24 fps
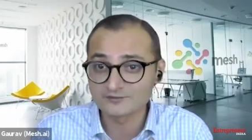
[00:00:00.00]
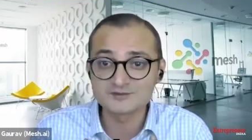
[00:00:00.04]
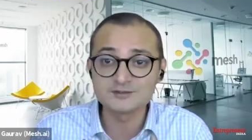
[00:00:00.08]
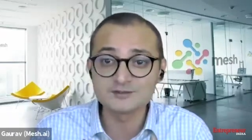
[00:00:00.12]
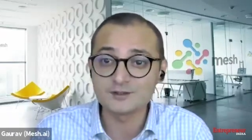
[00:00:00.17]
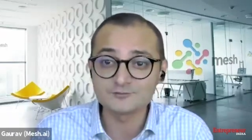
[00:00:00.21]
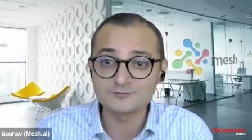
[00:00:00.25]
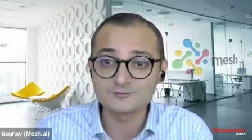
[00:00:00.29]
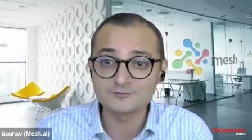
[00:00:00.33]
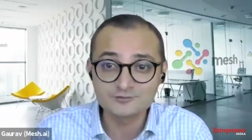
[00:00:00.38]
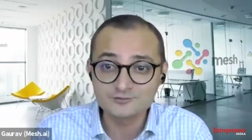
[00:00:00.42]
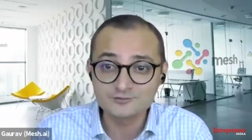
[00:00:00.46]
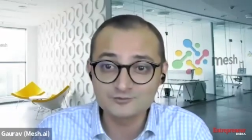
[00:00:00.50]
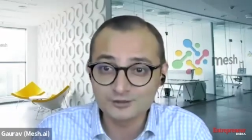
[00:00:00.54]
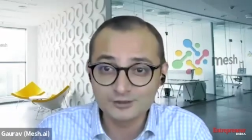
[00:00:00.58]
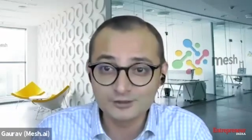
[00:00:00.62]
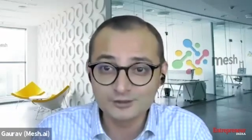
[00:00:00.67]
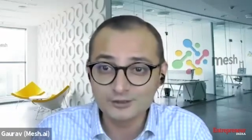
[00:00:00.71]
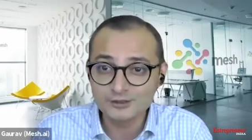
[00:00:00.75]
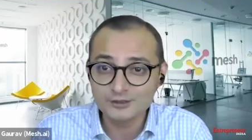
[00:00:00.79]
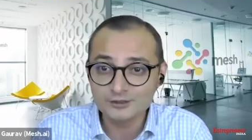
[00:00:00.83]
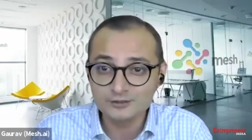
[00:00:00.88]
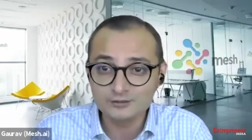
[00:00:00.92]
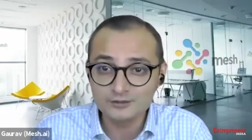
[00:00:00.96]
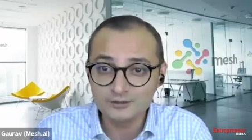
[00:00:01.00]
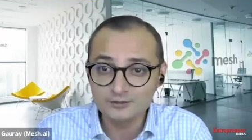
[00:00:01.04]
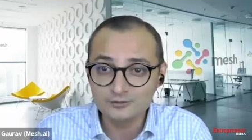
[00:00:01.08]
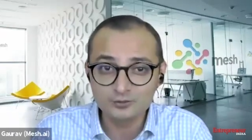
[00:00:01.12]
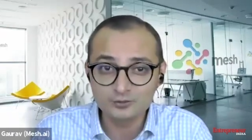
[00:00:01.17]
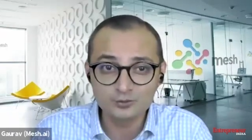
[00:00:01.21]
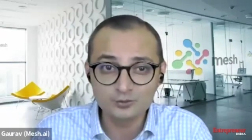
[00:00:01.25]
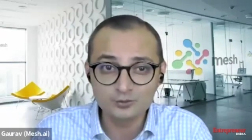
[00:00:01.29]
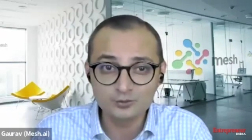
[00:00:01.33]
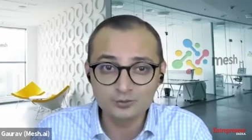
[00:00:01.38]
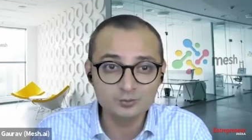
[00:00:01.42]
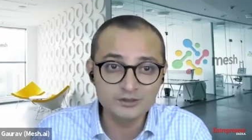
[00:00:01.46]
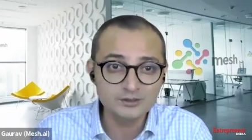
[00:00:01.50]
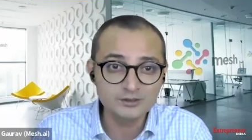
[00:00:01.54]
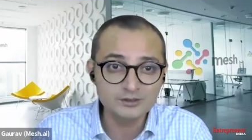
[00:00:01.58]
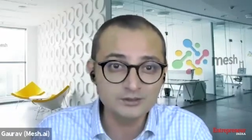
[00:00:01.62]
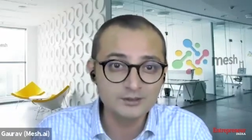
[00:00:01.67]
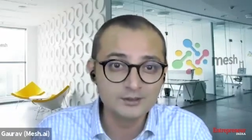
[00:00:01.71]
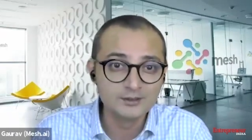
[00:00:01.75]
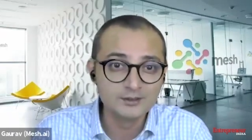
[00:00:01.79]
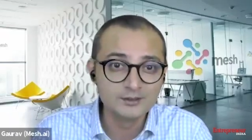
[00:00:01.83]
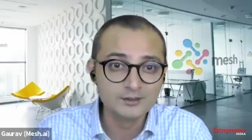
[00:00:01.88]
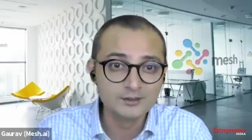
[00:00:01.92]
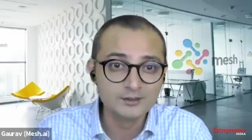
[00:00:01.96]
doesn't necessarily need to
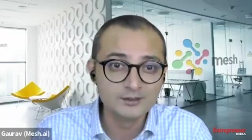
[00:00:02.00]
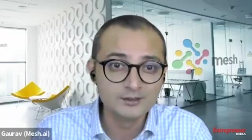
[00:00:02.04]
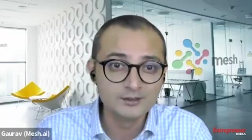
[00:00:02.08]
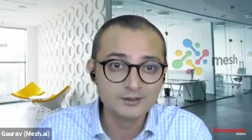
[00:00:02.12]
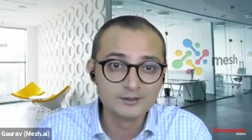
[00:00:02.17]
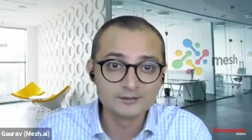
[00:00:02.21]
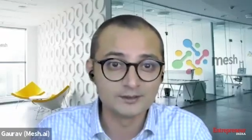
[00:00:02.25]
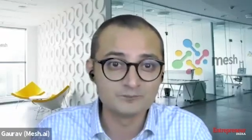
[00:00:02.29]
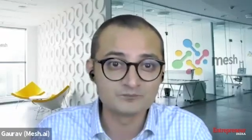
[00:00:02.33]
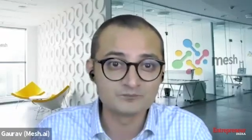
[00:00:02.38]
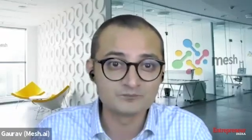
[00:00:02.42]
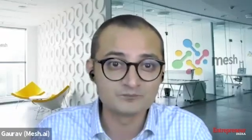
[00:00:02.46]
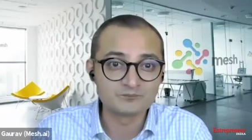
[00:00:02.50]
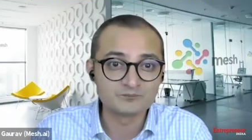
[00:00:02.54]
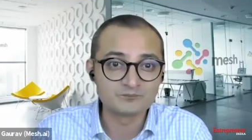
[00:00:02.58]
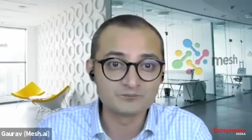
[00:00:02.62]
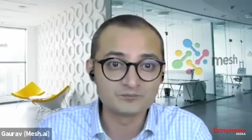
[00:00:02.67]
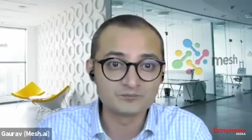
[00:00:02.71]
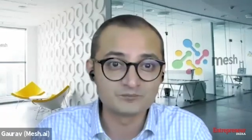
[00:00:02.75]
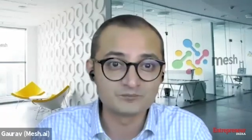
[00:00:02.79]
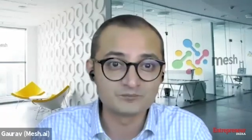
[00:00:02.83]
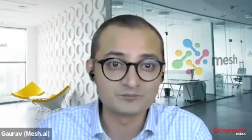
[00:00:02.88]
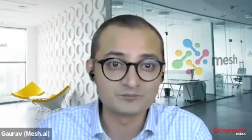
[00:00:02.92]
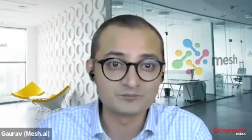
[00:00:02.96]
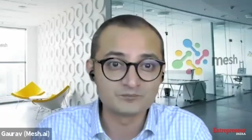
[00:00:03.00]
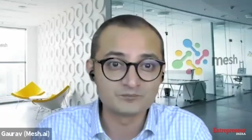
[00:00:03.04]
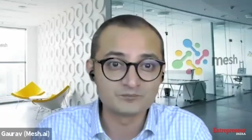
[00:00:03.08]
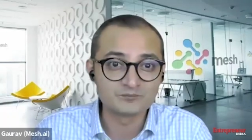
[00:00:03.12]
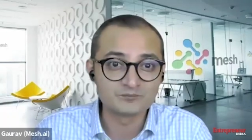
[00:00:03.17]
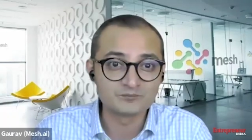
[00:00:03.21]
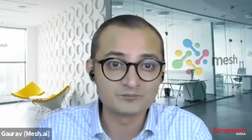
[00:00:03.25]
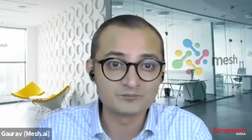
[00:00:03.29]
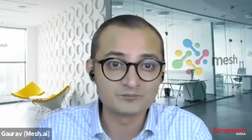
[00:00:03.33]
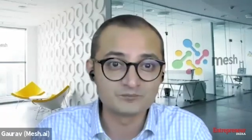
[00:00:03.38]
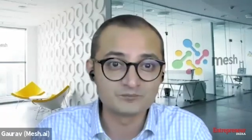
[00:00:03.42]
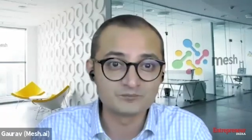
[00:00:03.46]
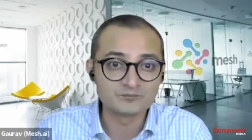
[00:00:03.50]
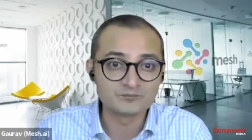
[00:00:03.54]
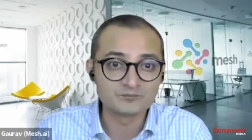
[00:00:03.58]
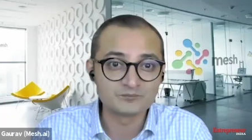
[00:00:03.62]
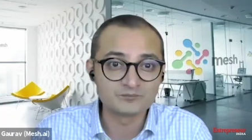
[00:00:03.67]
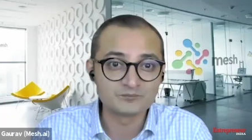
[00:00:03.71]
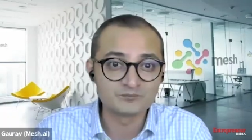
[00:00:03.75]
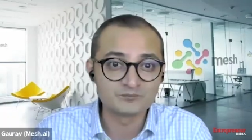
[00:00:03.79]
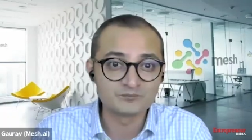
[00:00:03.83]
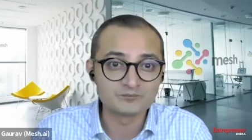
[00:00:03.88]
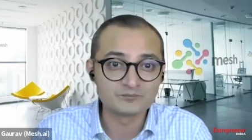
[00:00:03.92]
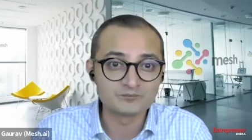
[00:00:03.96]
be um, that I, I
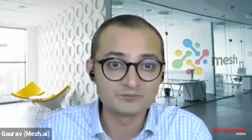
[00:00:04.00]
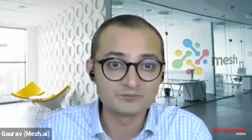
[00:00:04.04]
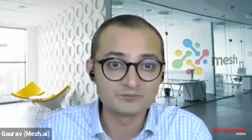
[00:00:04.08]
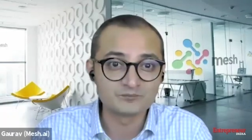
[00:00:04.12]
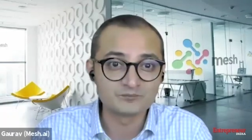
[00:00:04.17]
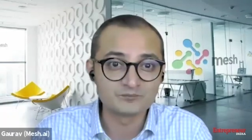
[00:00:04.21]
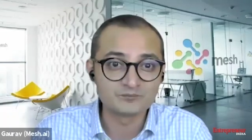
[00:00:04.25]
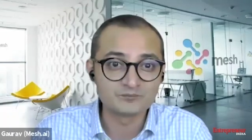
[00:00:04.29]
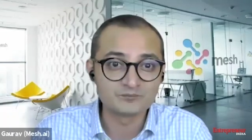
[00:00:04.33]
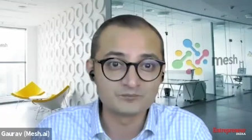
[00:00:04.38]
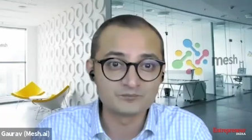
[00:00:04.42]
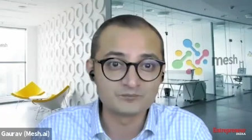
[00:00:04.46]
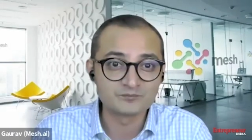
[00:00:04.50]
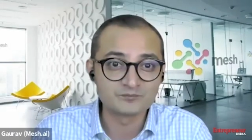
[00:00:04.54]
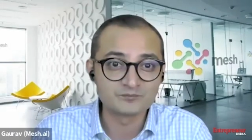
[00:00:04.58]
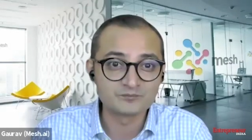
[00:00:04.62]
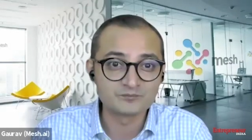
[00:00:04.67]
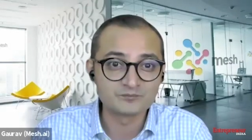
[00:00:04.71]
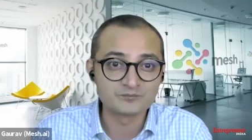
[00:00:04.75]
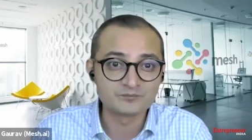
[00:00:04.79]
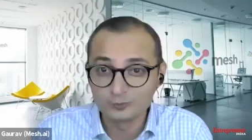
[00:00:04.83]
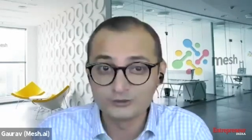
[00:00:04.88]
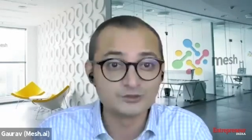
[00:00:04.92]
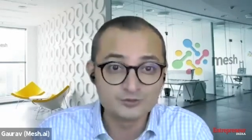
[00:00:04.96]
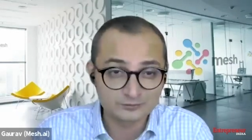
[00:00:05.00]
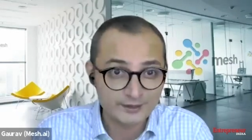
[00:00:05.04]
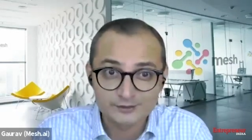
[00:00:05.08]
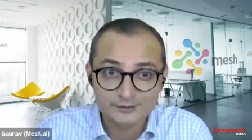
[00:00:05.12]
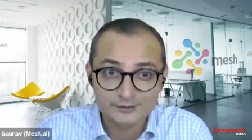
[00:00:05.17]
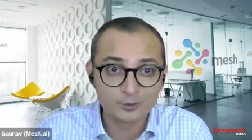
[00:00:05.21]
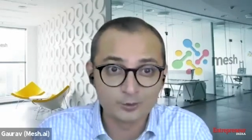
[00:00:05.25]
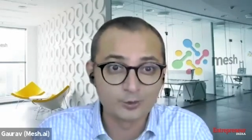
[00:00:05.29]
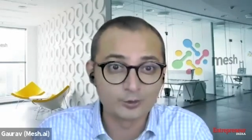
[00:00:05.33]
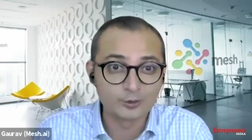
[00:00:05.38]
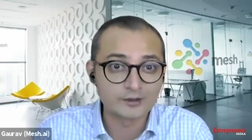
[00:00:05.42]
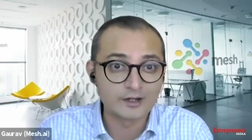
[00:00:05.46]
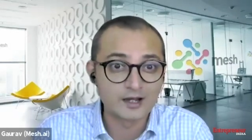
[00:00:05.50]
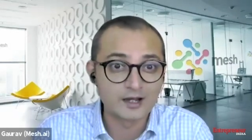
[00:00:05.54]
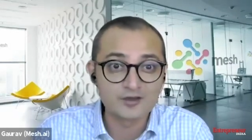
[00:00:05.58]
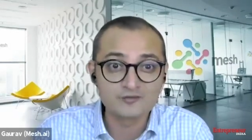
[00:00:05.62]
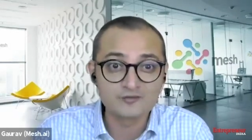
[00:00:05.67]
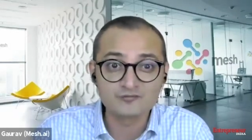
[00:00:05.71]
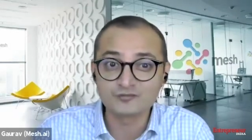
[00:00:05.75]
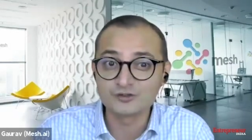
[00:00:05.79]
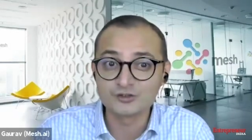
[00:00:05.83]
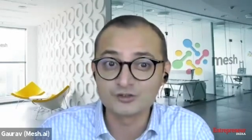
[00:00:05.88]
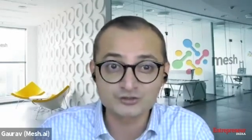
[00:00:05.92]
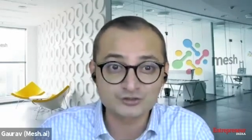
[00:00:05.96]
closed a big deal with a huge
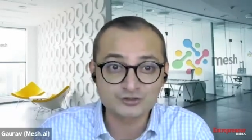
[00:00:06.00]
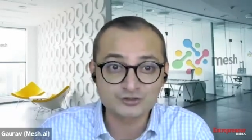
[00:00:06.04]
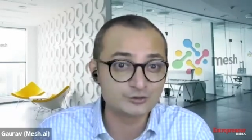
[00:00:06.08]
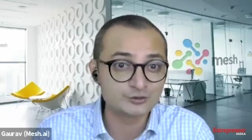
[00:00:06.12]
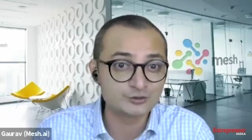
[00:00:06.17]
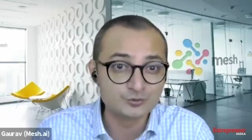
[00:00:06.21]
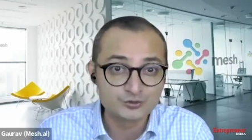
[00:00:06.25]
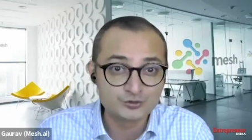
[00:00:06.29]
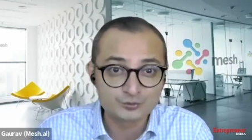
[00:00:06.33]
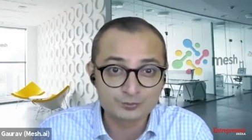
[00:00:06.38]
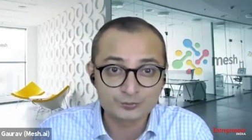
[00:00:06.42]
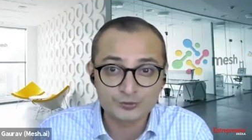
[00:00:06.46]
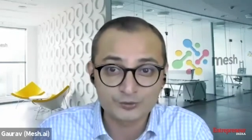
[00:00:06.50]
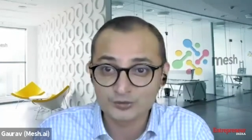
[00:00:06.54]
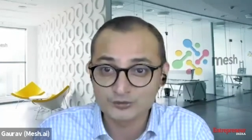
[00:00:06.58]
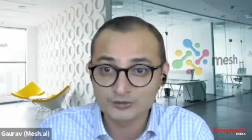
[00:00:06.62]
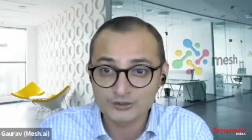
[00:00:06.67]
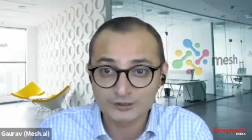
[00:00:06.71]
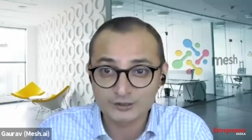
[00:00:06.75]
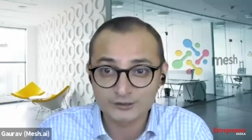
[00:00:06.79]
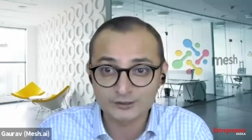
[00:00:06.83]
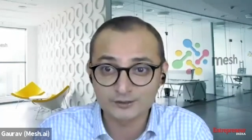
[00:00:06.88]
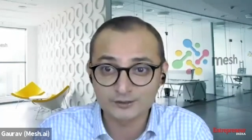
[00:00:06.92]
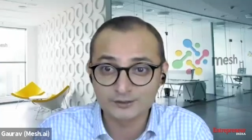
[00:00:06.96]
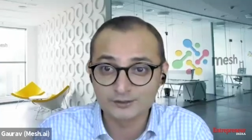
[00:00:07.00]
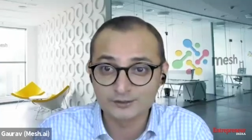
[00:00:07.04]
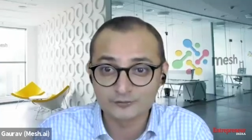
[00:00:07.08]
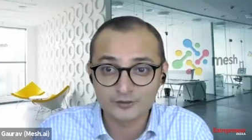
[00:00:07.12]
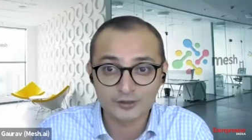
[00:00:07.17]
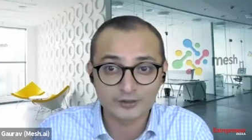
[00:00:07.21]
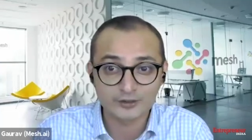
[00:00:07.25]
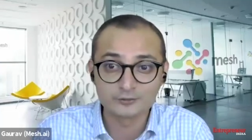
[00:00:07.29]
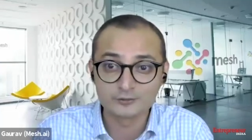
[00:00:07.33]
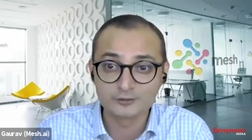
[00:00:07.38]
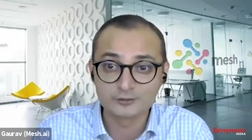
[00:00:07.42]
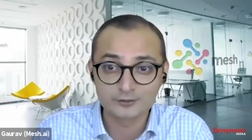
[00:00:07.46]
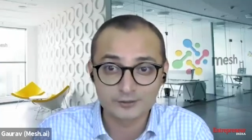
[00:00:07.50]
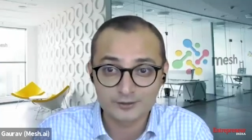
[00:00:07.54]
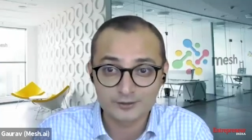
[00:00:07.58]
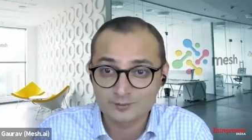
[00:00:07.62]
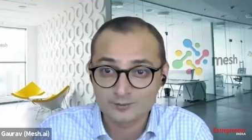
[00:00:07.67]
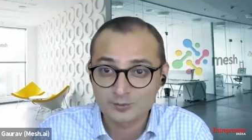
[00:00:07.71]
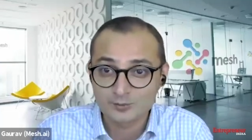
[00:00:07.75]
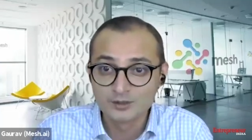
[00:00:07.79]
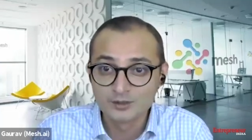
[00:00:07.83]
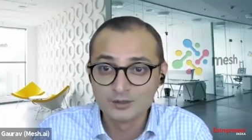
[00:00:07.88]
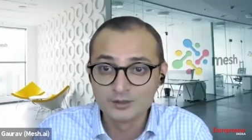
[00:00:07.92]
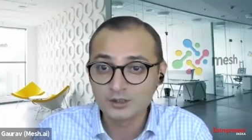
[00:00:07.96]
client or I finished a huge
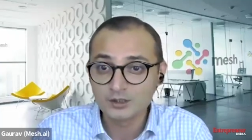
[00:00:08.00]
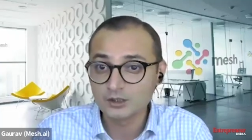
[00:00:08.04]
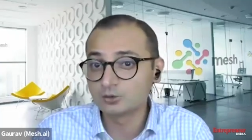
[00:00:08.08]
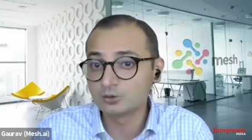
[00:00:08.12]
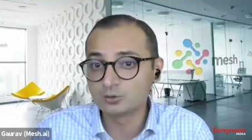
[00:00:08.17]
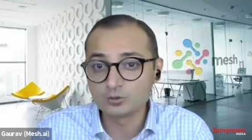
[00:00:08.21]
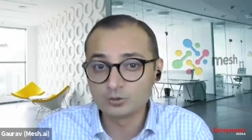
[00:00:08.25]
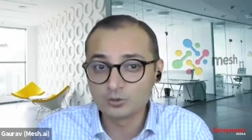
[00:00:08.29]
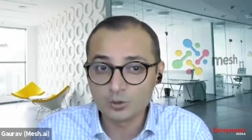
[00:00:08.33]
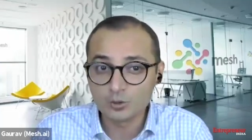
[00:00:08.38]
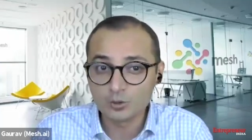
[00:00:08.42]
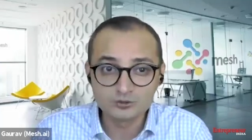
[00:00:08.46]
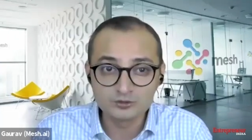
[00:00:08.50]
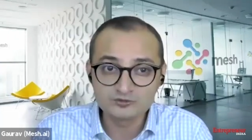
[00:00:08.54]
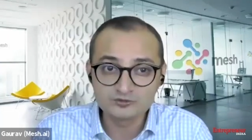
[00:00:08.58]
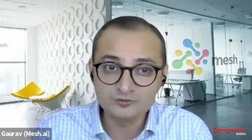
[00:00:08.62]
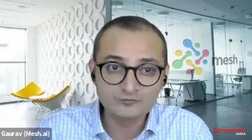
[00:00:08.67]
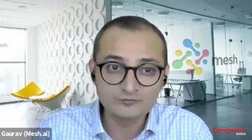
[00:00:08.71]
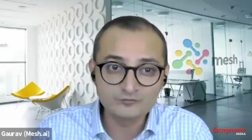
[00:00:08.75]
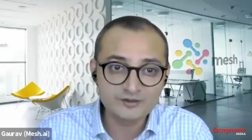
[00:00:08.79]
project in record time.